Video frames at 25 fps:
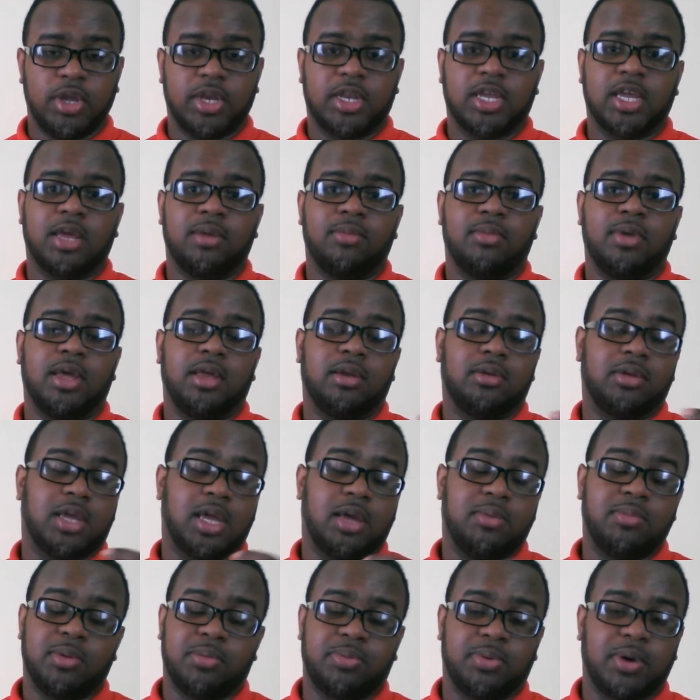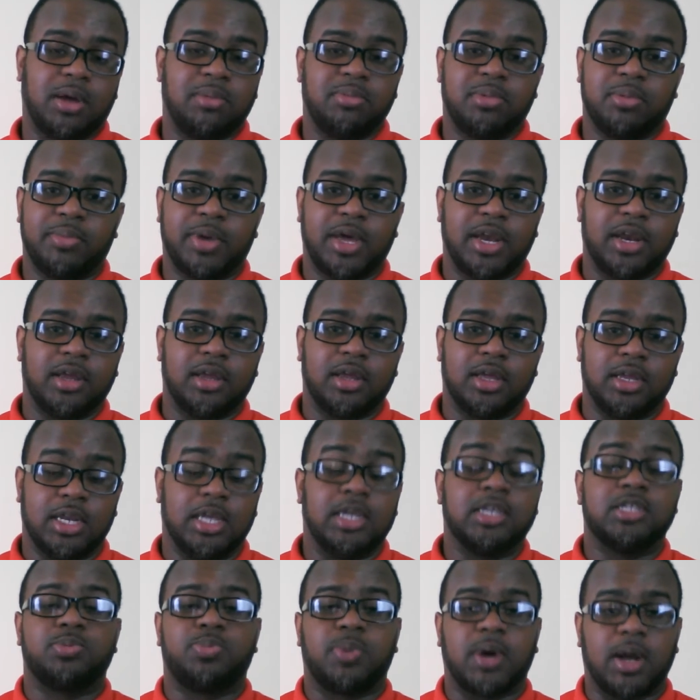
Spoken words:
It can be problematic. It is